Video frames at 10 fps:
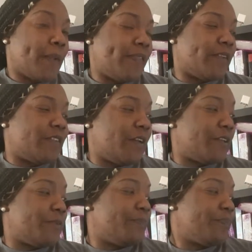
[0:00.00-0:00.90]
They'll tell
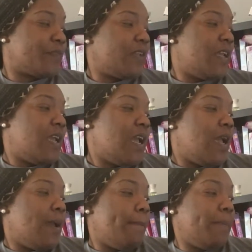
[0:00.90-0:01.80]
you.
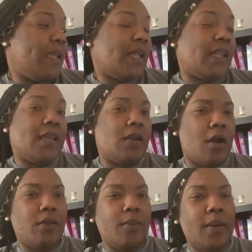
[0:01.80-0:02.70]
Meeklin,
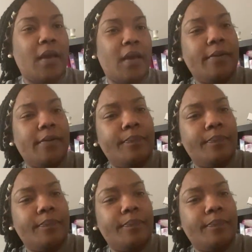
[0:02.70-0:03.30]
are you here?